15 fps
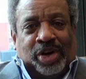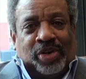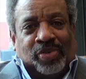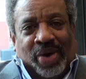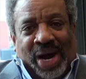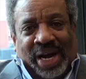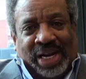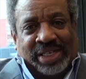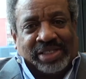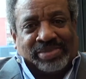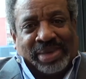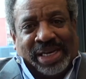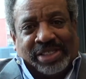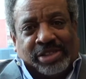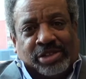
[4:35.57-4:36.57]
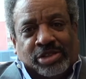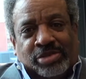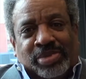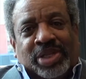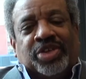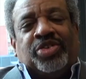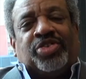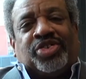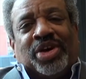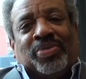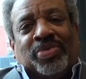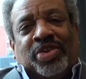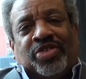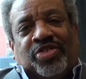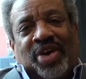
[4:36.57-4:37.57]
burglarize my home or
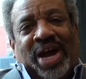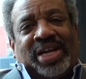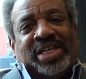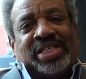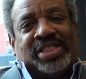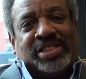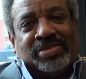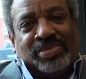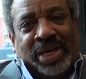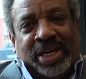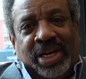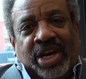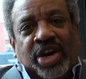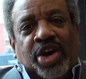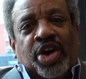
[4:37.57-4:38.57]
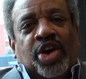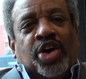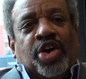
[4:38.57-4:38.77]
do something tragic to me.